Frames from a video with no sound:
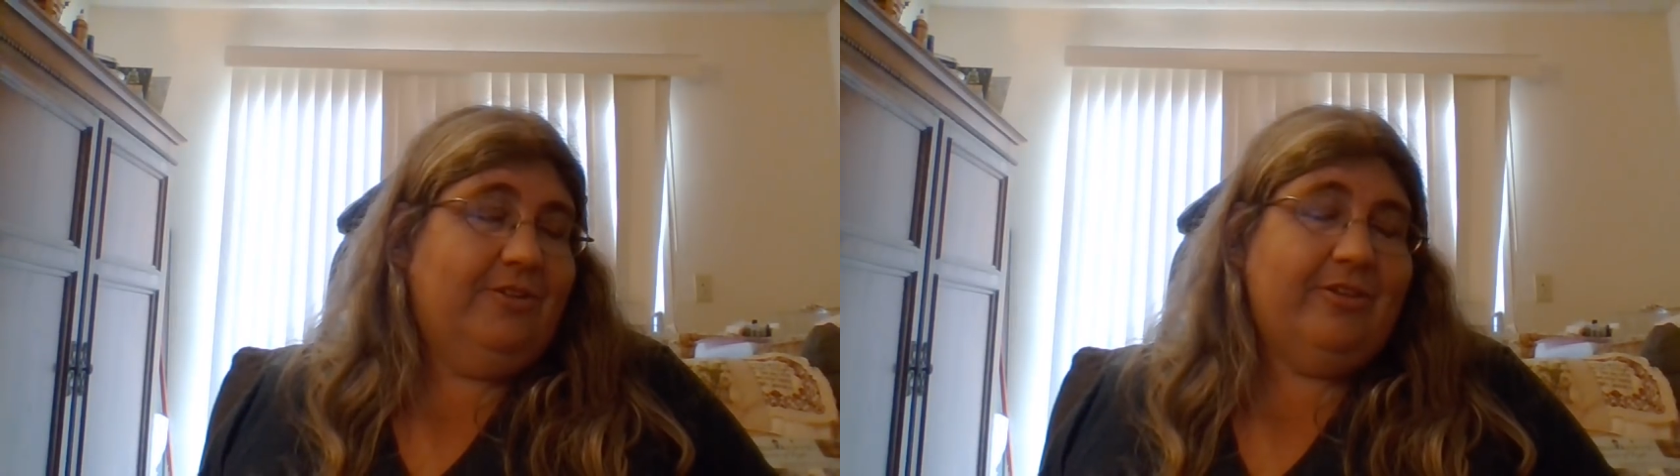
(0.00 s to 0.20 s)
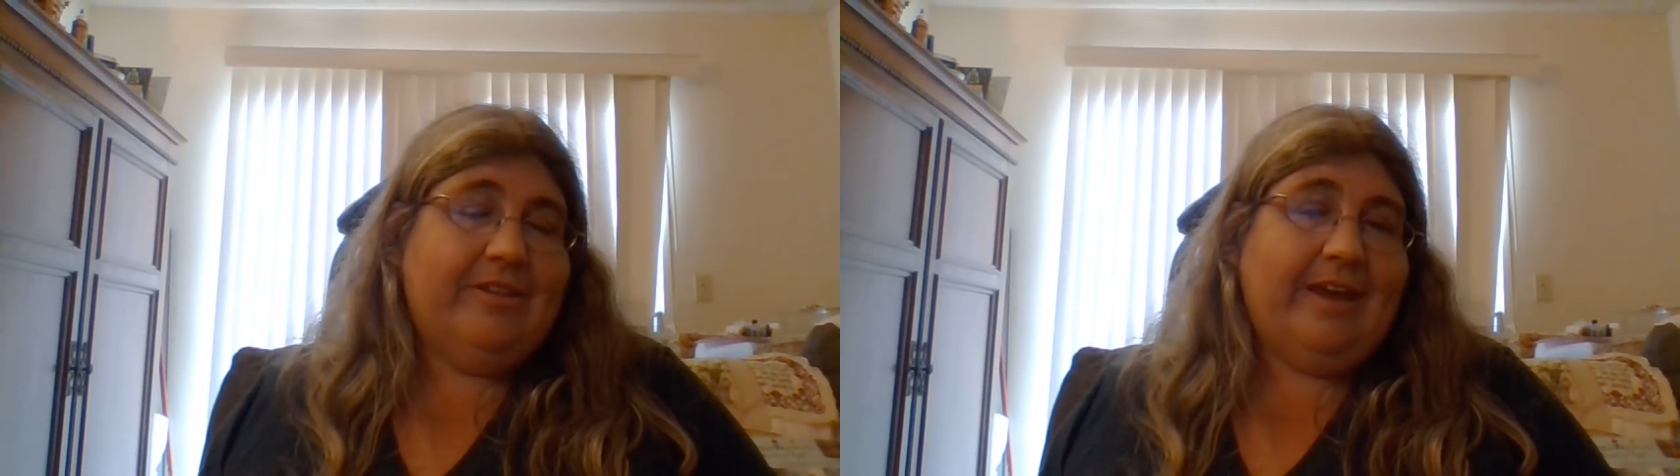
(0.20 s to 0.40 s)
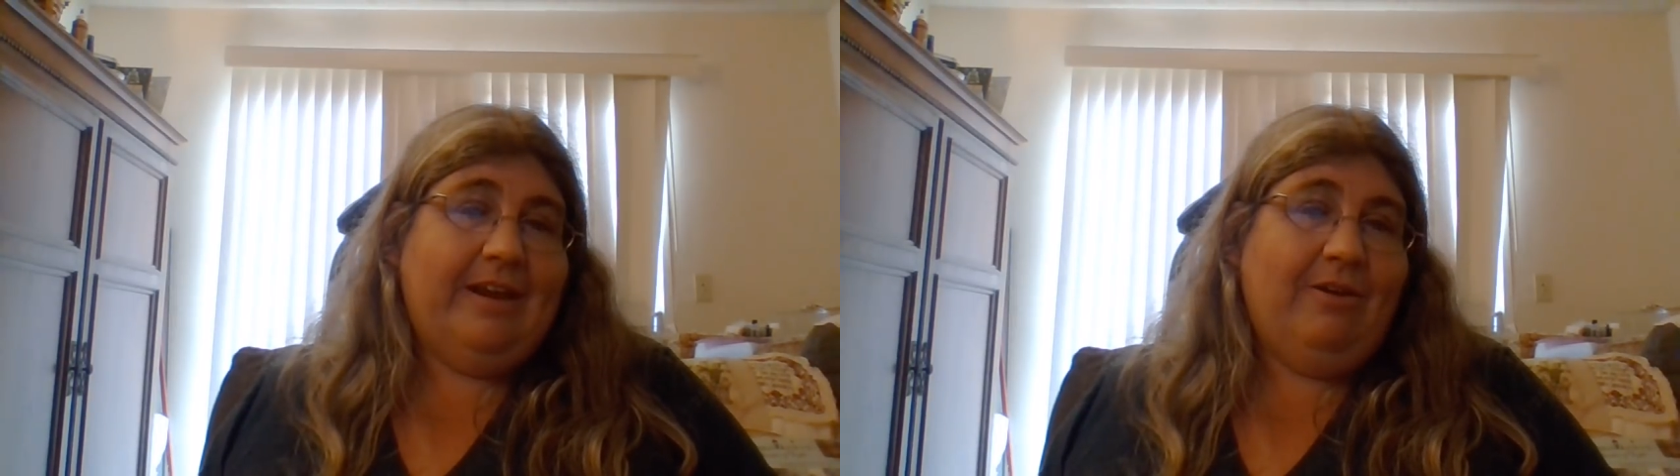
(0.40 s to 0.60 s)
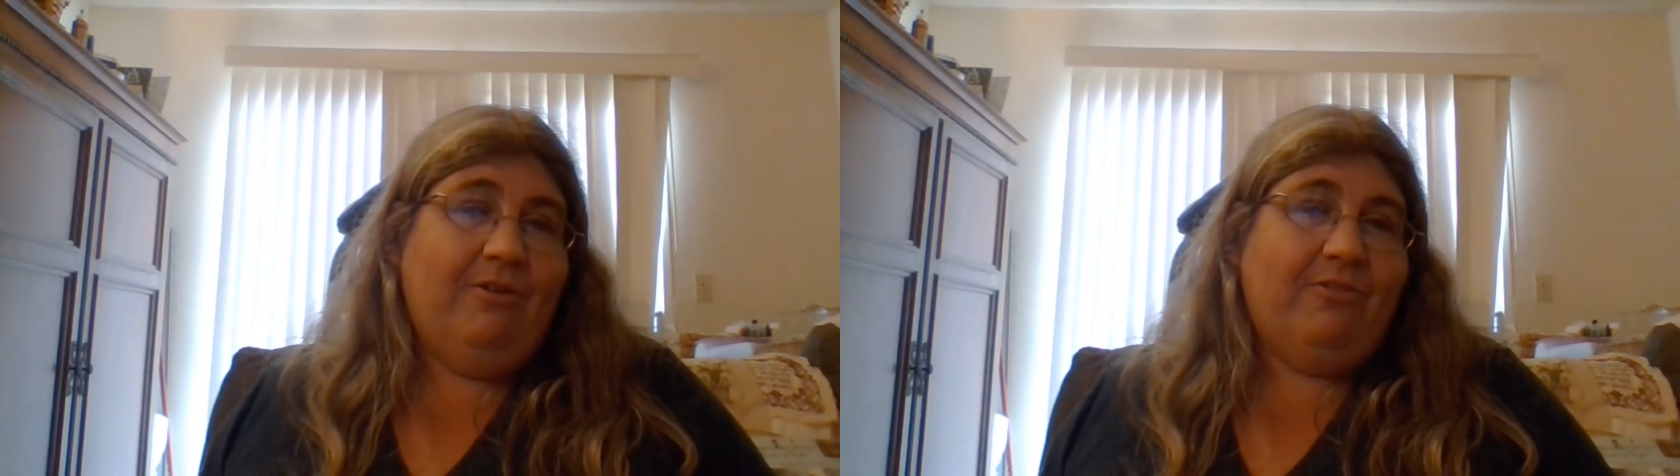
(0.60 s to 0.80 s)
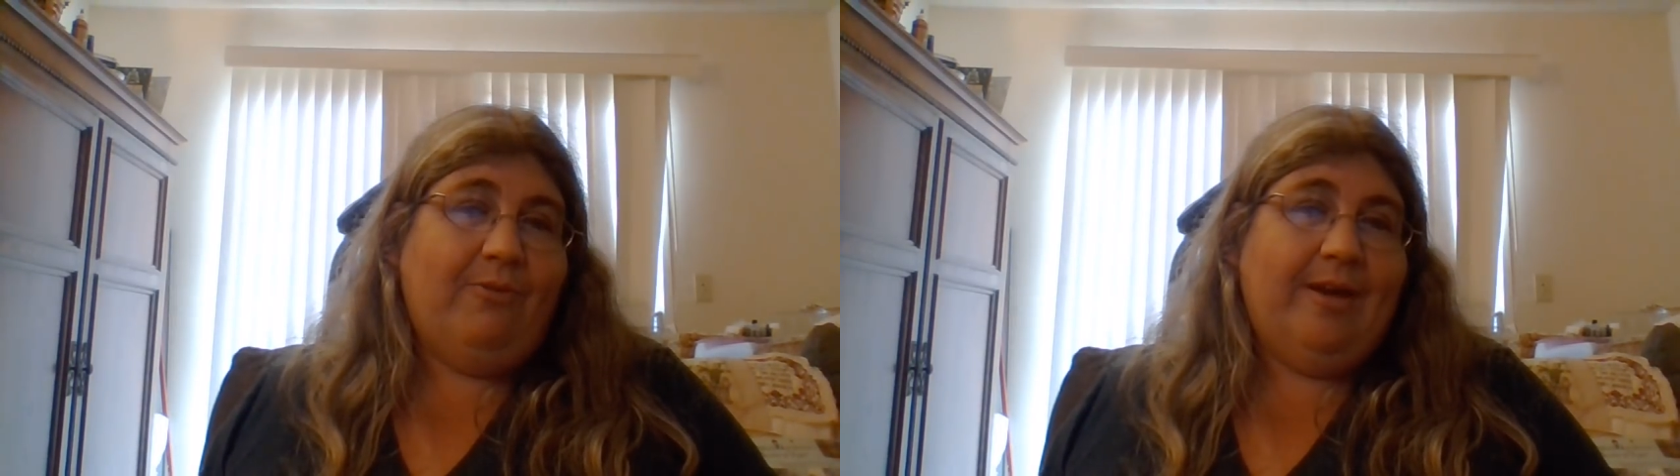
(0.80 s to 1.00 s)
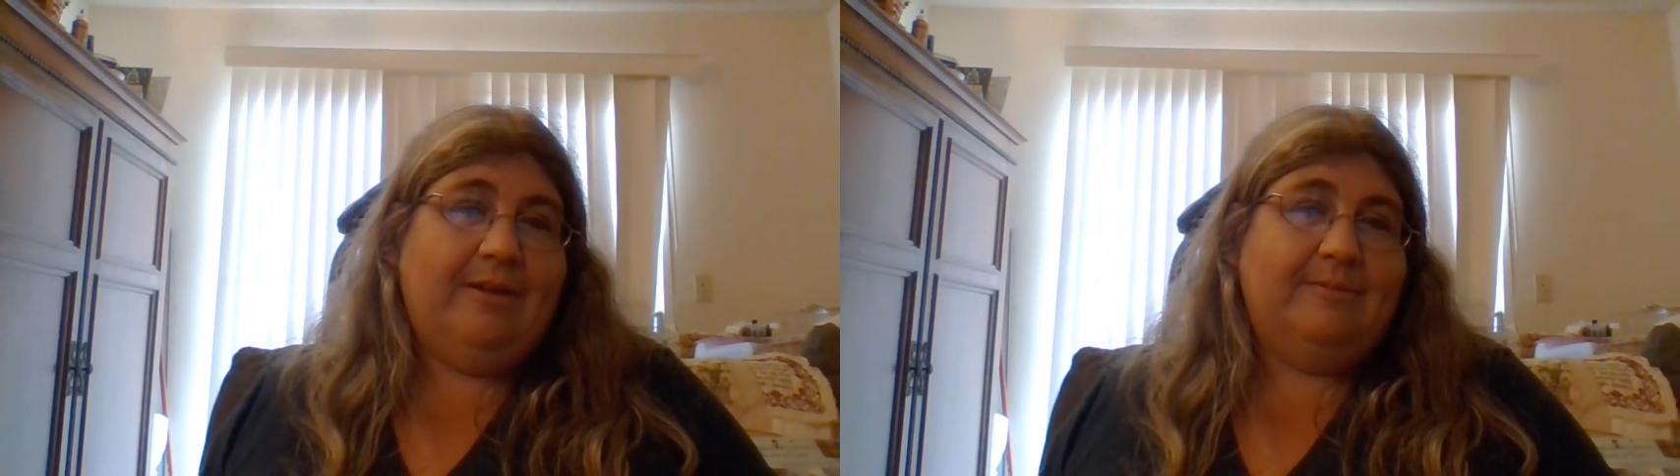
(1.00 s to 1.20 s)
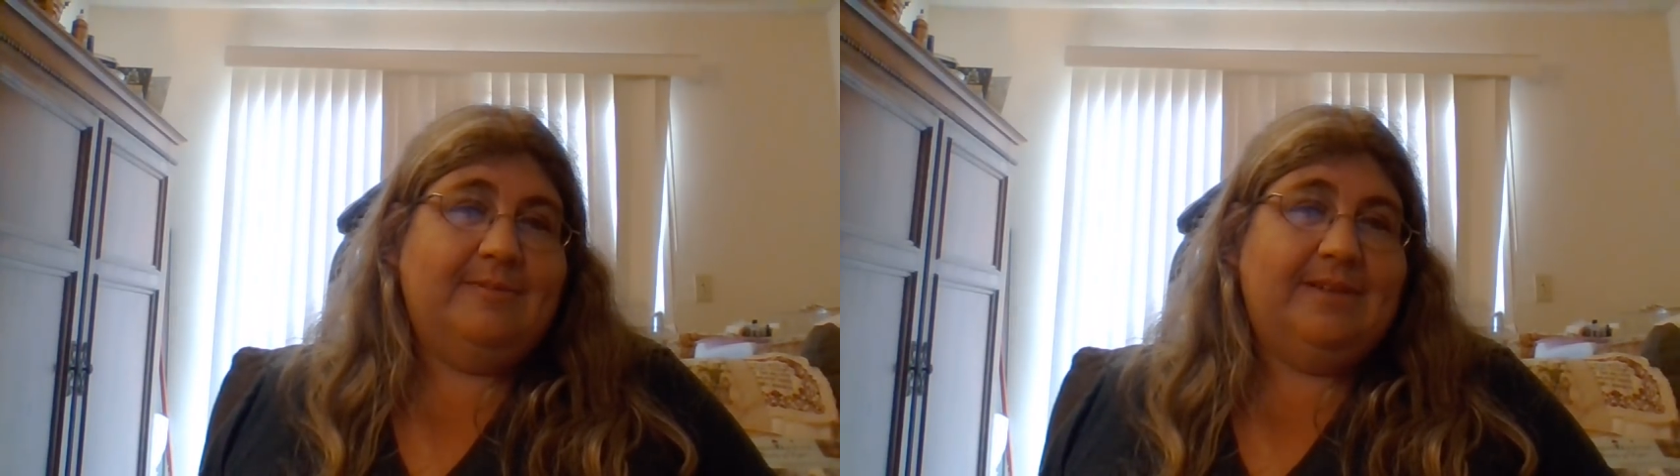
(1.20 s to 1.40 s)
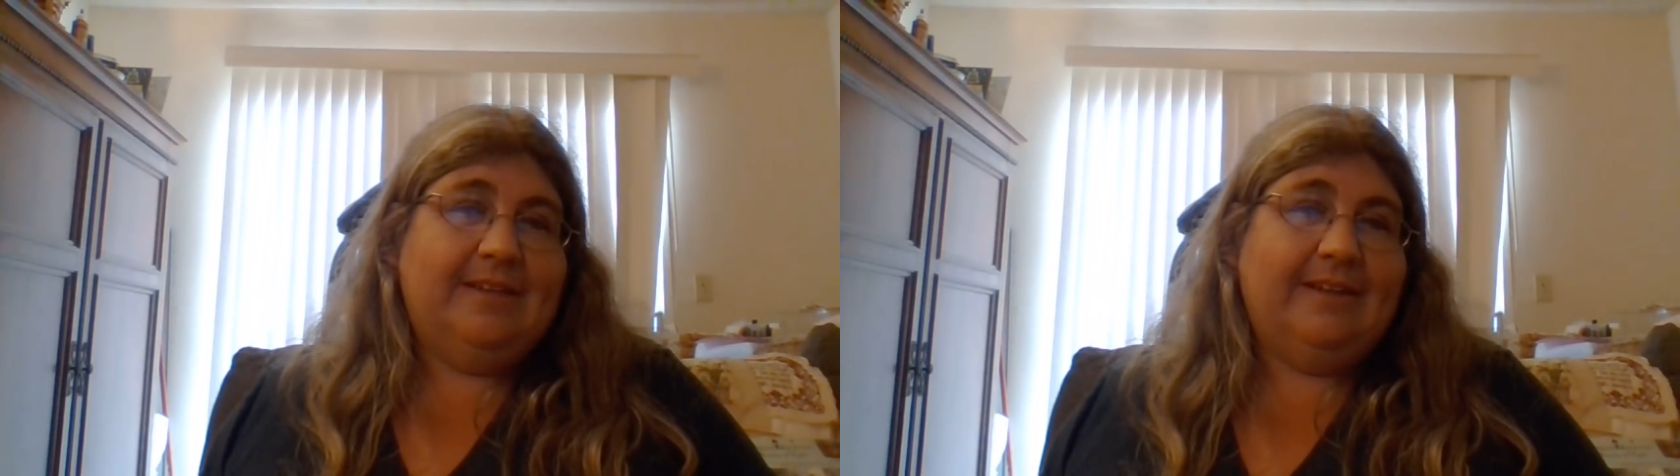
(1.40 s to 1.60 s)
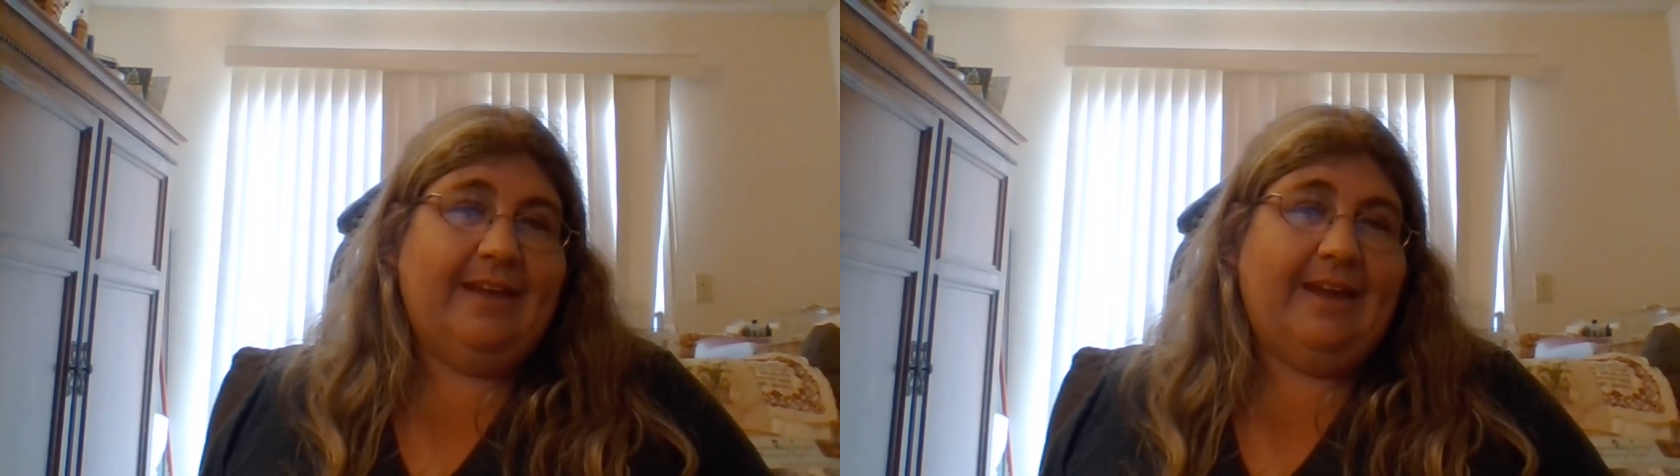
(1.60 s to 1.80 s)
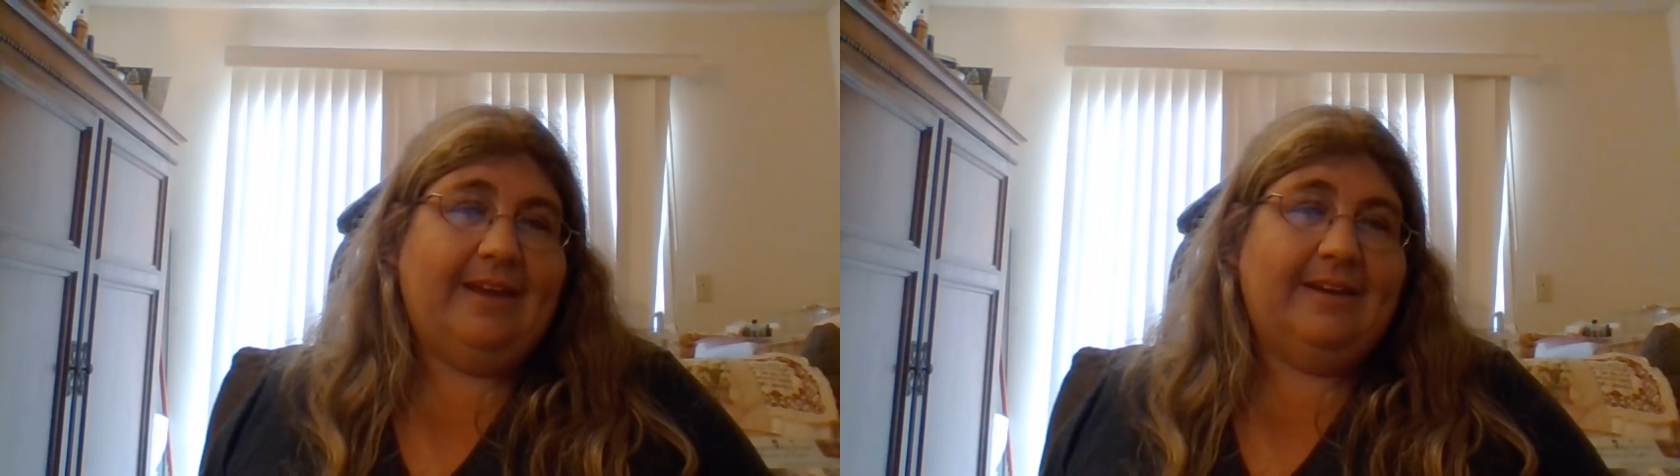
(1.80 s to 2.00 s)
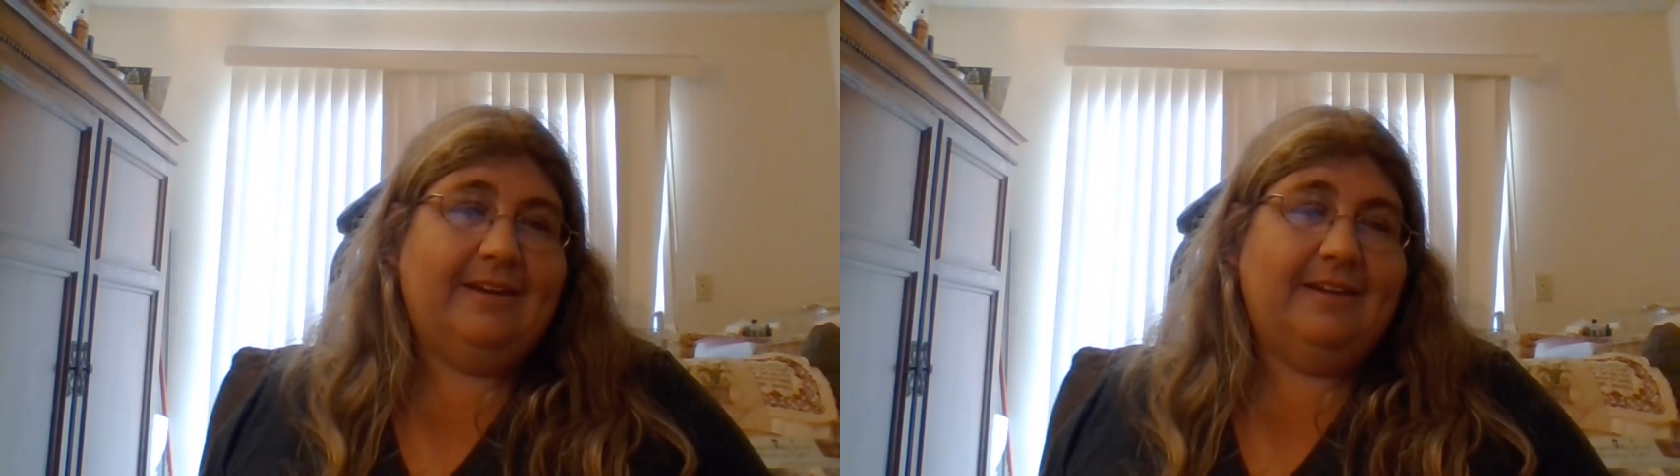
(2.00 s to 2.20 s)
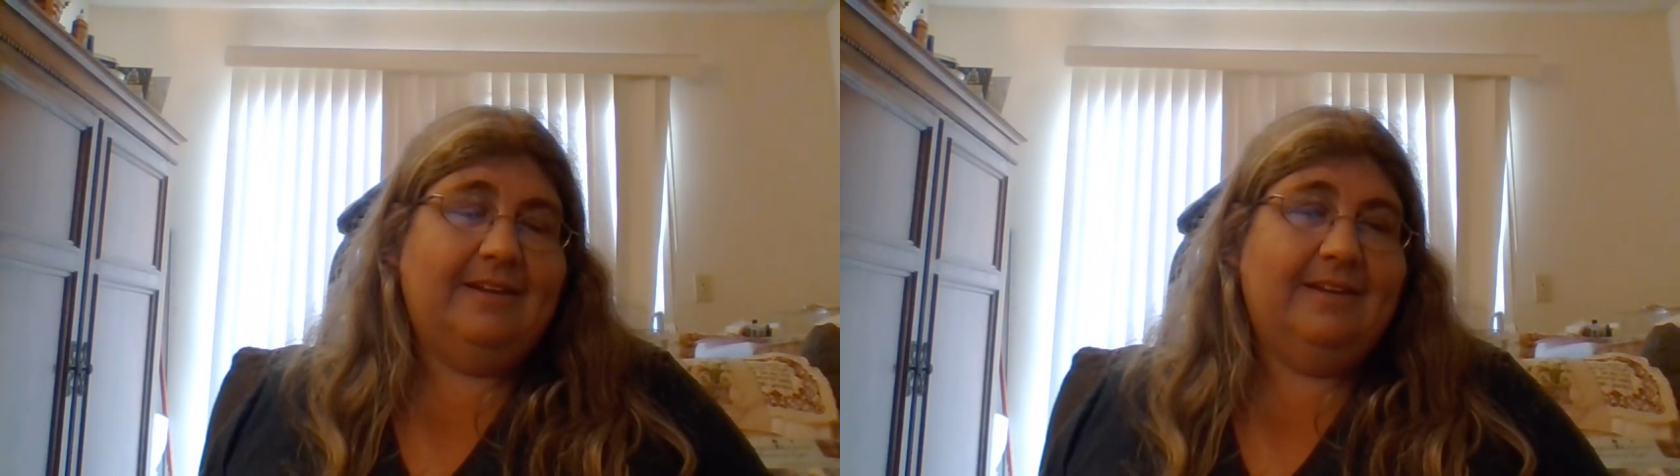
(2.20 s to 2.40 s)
Just kind of overwhelmed and